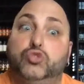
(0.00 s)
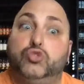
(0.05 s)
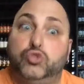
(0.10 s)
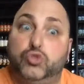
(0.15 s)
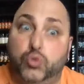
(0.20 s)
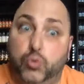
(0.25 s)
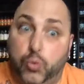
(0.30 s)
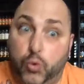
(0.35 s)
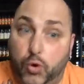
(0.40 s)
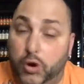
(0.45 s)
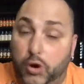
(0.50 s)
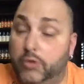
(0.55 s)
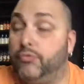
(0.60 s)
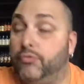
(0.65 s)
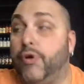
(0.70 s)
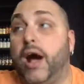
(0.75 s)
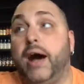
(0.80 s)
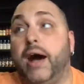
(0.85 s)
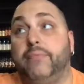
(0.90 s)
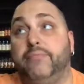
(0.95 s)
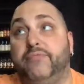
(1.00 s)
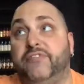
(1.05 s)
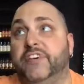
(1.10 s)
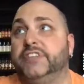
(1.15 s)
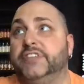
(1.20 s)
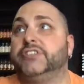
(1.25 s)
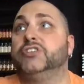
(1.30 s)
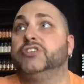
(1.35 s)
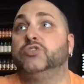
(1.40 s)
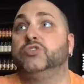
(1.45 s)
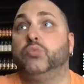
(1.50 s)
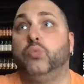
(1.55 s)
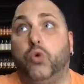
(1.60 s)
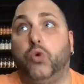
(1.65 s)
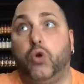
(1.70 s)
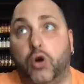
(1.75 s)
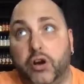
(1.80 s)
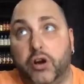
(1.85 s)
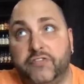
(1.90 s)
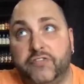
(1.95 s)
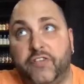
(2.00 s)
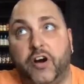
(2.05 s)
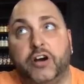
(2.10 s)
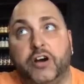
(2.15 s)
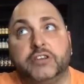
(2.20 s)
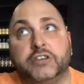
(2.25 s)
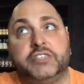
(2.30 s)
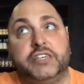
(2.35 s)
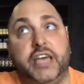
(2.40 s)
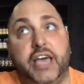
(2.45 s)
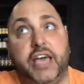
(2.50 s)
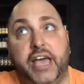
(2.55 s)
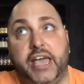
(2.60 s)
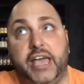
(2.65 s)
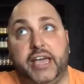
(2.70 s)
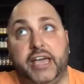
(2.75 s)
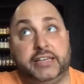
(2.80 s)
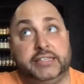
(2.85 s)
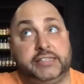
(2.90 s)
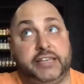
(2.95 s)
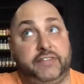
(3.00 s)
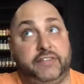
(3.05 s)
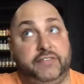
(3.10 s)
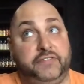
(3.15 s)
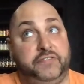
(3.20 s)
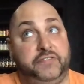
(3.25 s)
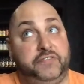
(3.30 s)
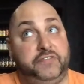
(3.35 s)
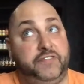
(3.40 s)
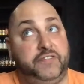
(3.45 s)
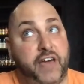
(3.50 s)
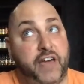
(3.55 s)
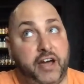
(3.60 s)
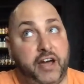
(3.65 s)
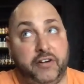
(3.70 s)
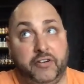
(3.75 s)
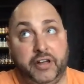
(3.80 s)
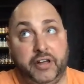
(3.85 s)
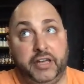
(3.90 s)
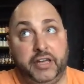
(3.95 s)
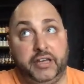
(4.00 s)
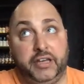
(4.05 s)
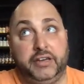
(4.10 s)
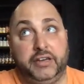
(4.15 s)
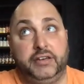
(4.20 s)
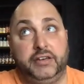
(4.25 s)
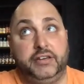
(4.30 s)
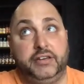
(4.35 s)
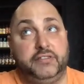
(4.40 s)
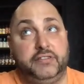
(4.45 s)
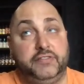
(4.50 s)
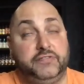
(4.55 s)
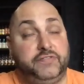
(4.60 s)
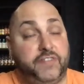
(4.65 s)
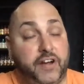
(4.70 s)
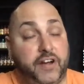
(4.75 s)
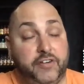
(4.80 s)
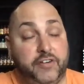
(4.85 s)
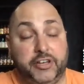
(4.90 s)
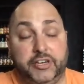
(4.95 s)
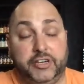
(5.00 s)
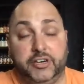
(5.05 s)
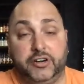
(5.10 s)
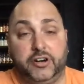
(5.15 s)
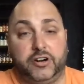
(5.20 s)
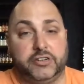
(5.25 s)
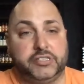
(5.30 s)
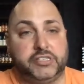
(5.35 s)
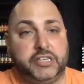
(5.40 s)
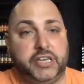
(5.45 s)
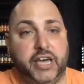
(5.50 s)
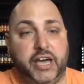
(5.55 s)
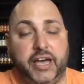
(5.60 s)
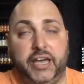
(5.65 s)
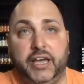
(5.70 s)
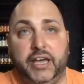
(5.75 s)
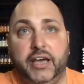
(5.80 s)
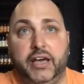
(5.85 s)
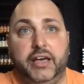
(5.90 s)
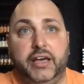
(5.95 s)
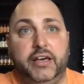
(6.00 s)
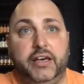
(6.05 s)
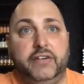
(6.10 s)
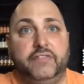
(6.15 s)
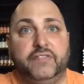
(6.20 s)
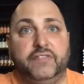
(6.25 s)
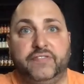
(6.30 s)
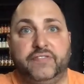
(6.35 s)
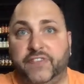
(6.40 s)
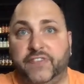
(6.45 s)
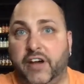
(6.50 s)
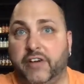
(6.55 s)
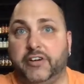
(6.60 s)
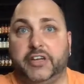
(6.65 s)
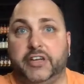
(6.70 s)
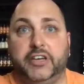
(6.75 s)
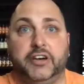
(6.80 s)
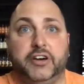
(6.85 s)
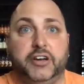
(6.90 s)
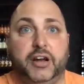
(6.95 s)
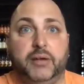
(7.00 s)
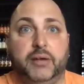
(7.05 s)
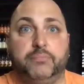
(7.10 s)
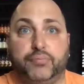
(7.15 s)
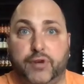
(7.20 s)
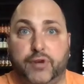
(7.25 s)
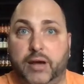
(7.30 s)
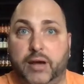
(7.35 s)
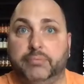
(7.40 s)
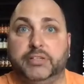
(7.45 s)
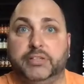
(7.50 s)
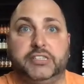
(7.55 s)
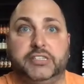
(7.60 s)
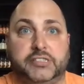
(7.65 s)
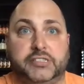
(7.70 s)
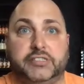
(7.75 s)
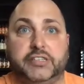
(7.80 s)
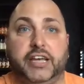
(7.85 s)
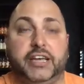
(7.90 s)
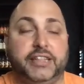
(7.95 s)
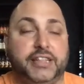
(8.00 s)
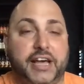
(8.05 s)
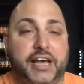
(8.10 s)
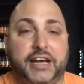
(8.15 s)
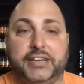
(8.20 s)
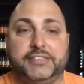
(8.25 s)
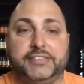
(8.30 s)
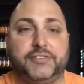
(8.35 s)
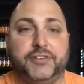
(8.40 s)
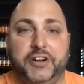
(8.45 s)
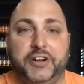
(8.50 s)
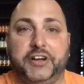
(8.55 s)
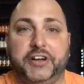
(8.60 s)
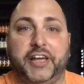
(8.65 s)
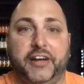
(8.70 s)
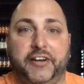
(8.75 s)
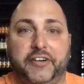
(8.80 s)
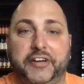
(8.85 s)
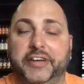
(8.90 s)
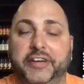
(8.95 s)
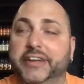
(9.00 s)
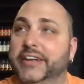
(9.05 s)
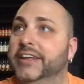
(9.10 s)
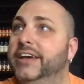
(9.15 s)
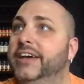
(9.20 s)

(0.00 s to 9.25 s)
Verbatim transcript: Dwarf, Rob Fisher, Dwarf RTA is a very, very good RTA. Very good. I'm probably just saying that because they're Hungarian.